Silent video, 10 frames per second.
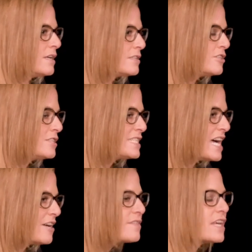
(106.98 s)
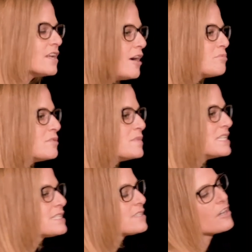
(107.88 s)
turns out that
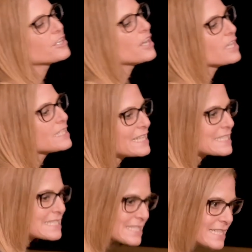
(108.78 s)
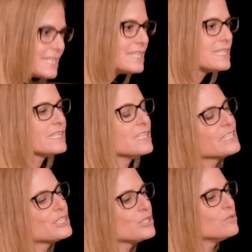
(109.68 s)
optimists are not less likely
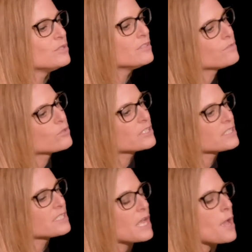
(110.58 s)
to divorce,